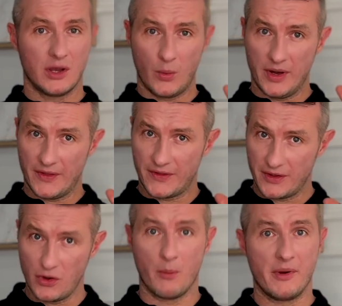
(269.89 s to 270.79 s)
with
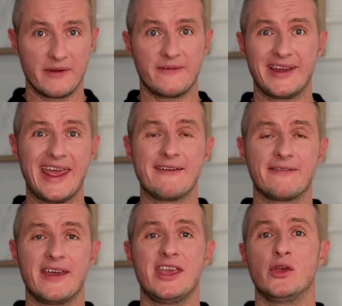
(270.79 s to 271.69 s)
your modified
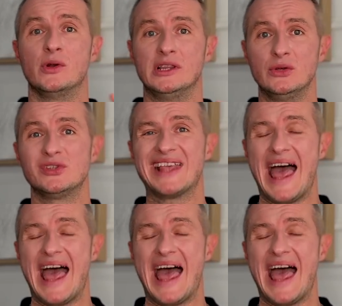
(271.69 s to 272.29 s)
FA, you will lose